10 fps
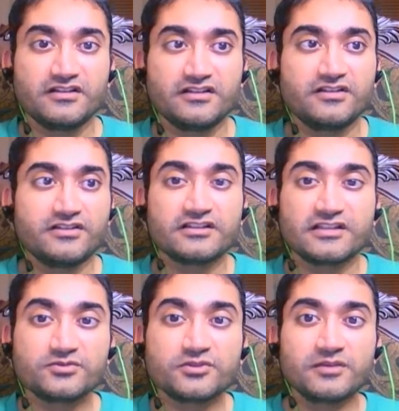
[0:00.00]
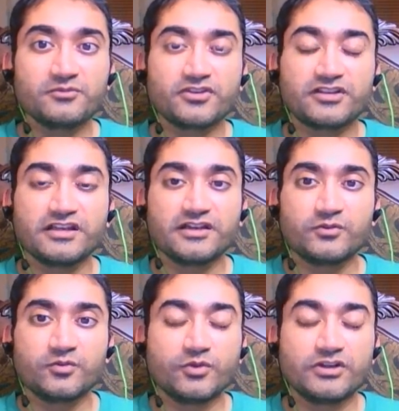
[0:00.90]
you know that, that's what I'm looking at.
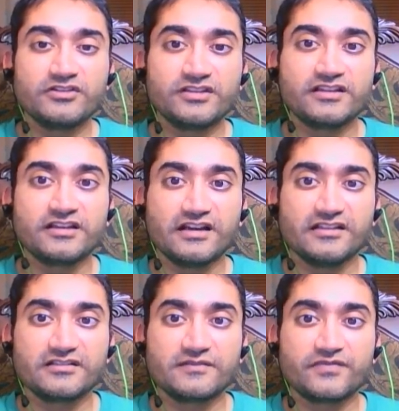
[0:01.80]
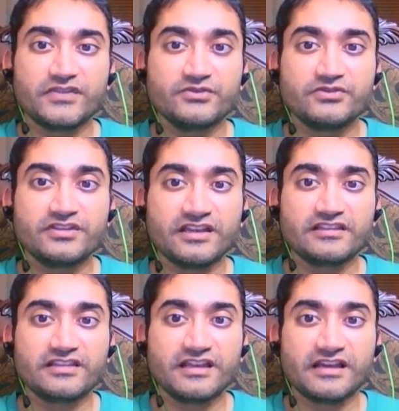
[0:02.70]
What do you think, guys? Do you
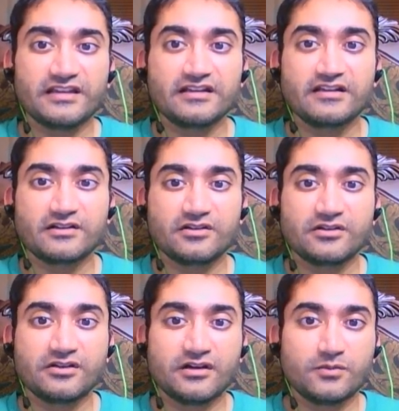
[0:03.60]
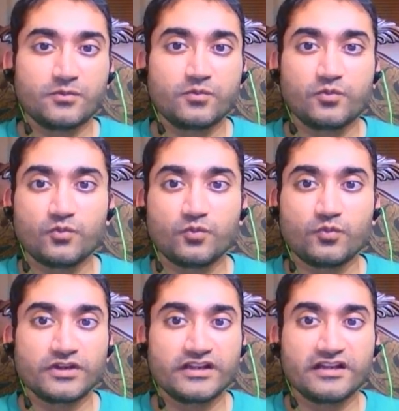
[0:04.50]
think that um,
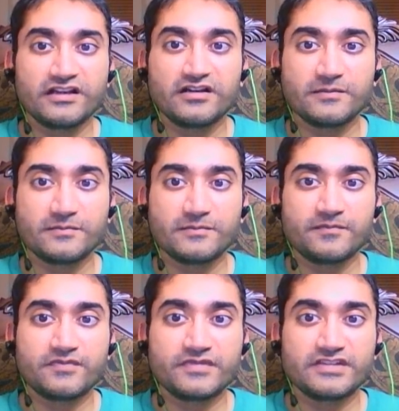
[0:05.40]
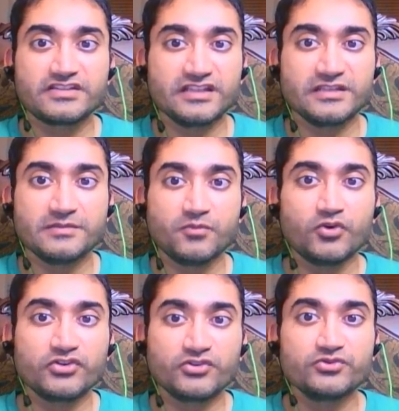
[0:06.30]
we're gonna see
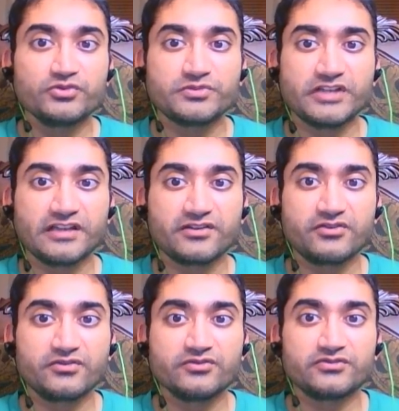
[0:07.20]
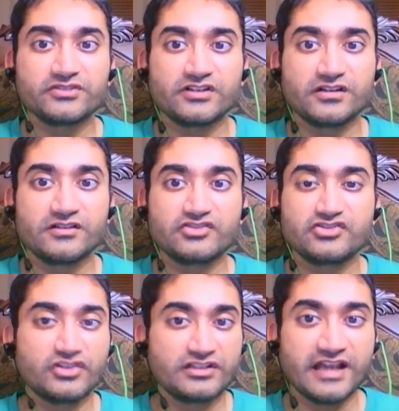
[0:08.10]
more YouTube channels uh,
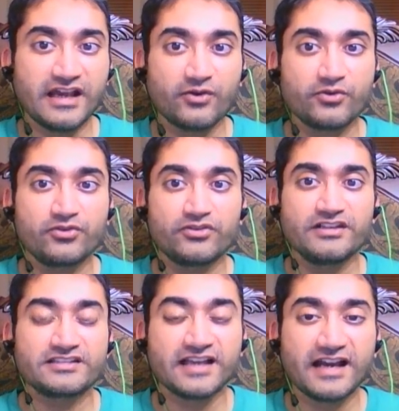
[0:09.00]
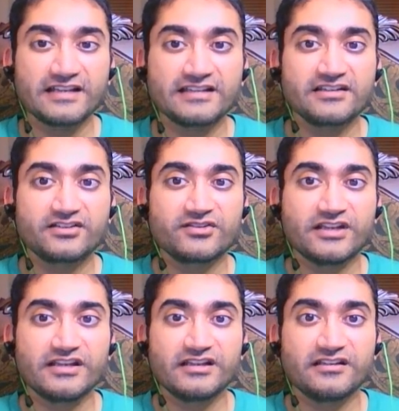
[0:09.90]
shut down or less content
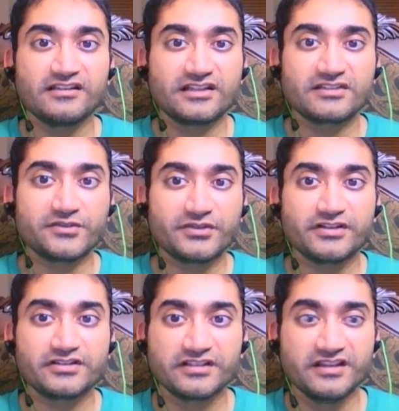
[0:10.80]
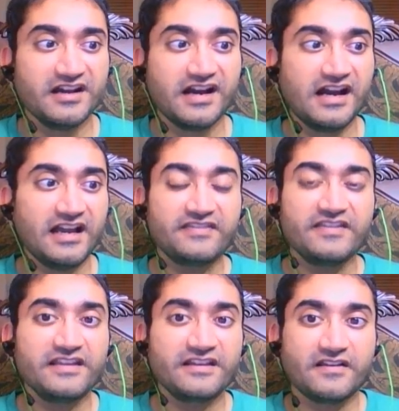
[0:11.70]
created in the next few years? I
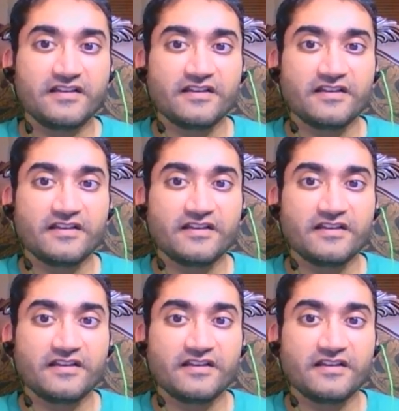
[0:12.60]
think